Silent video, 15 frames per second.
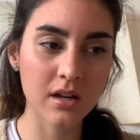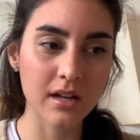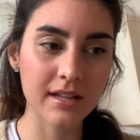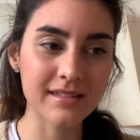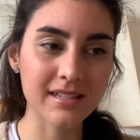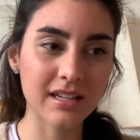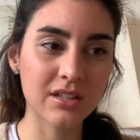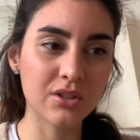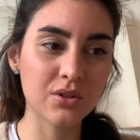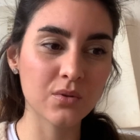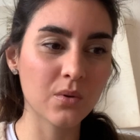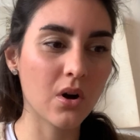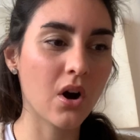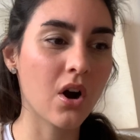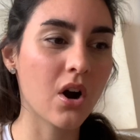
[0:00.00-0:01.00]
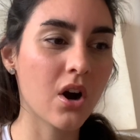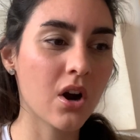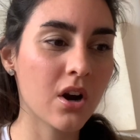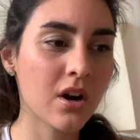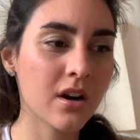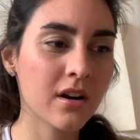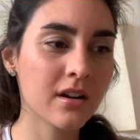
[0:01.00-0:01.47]
it's like you
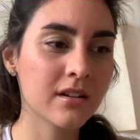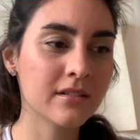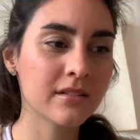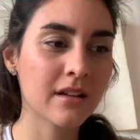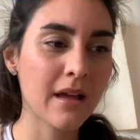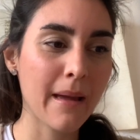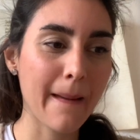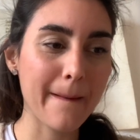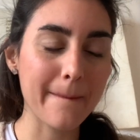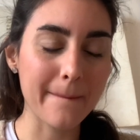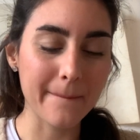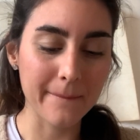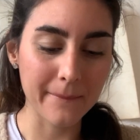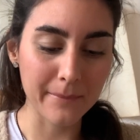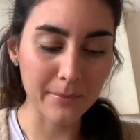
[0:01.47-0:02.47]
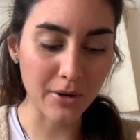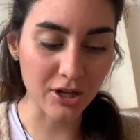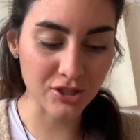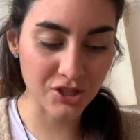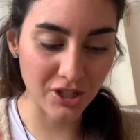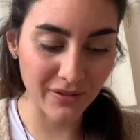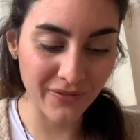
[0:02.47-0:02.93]
are
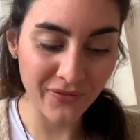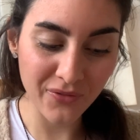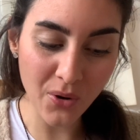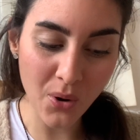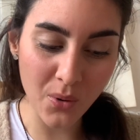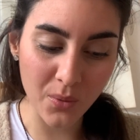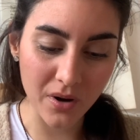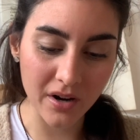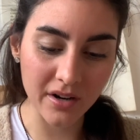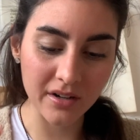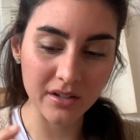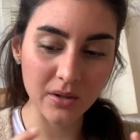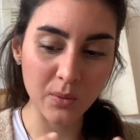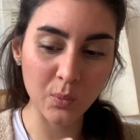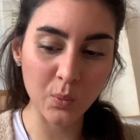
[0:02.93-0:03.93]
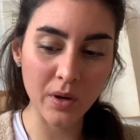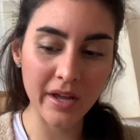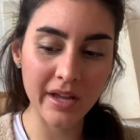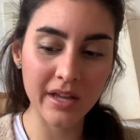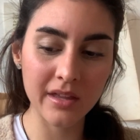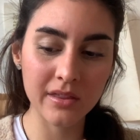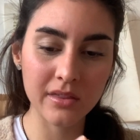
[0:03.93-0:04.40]
marching forward
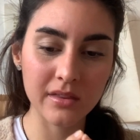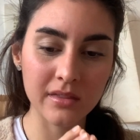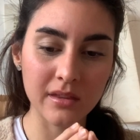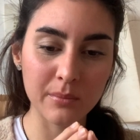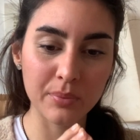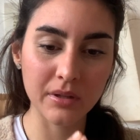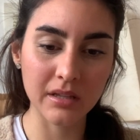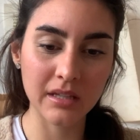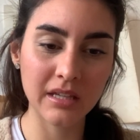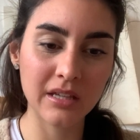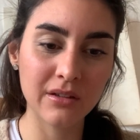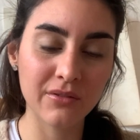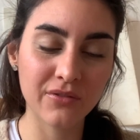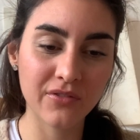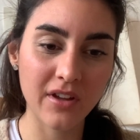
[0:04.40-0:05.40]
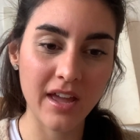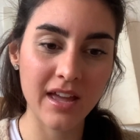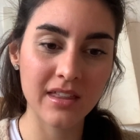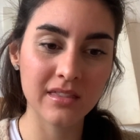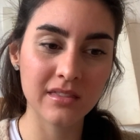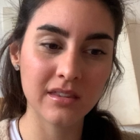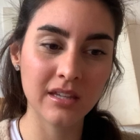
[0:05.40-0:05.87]
with the belief
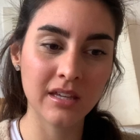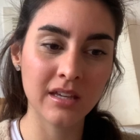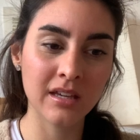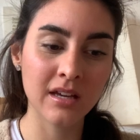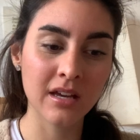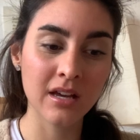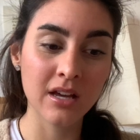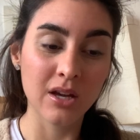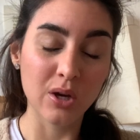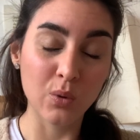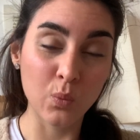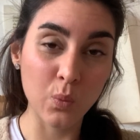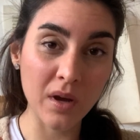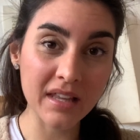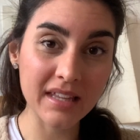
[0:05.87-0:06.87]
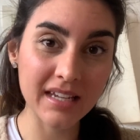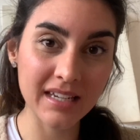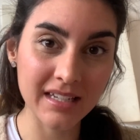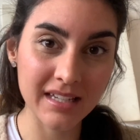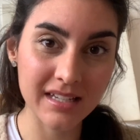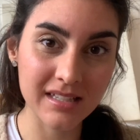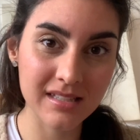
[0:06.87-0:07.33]
and the
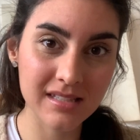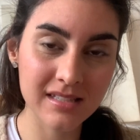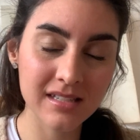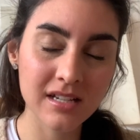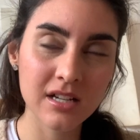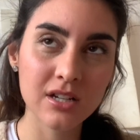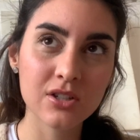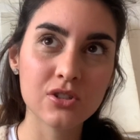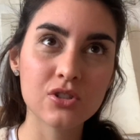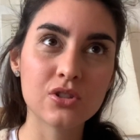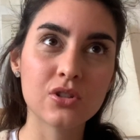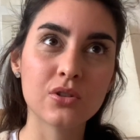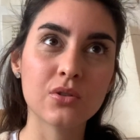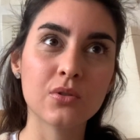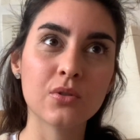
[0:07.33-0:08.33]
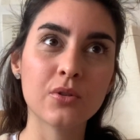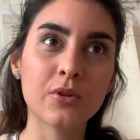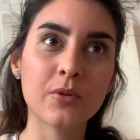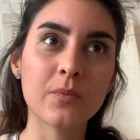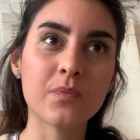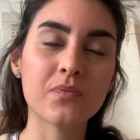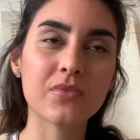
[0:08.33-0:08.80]
willingness
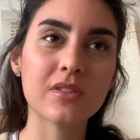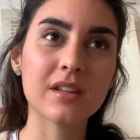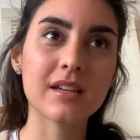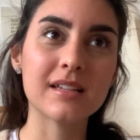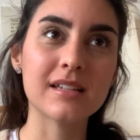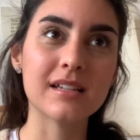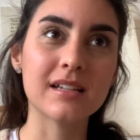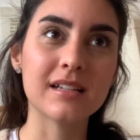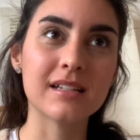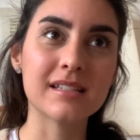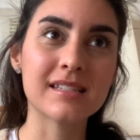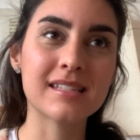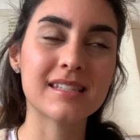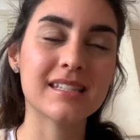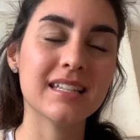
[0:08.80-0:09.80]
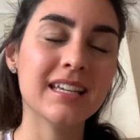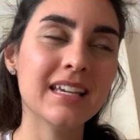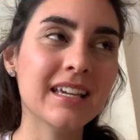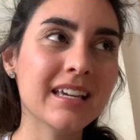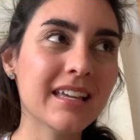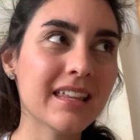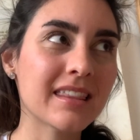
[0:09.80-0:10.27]
to
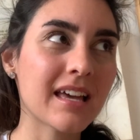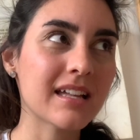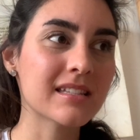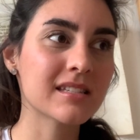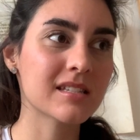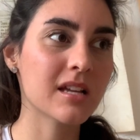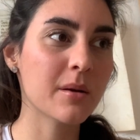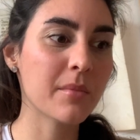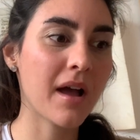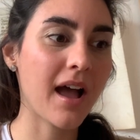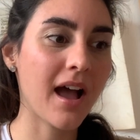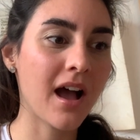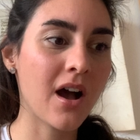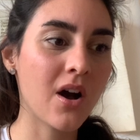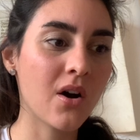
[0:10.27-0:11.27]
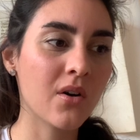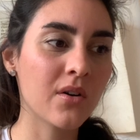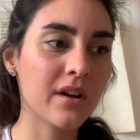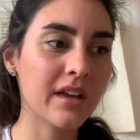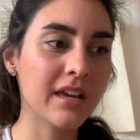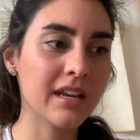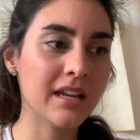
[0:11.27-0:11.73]
see that somehow
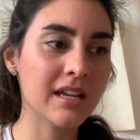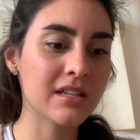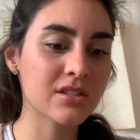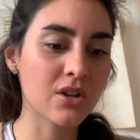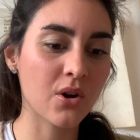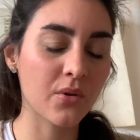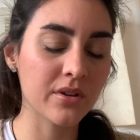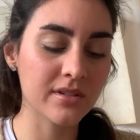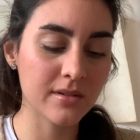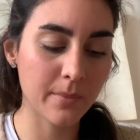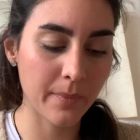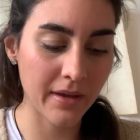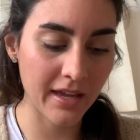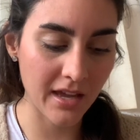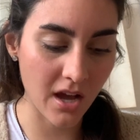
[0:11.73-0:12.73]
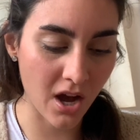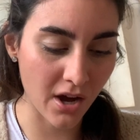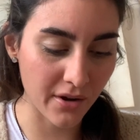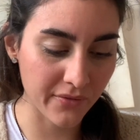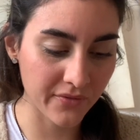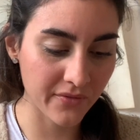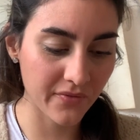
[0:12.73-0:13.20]
it is going to pay
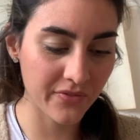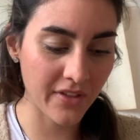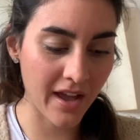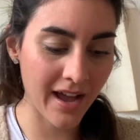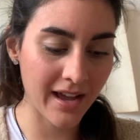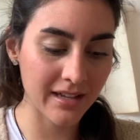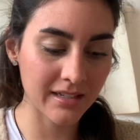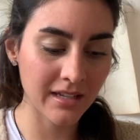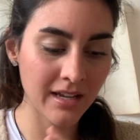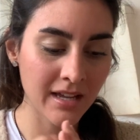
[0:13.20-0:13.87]
off, that,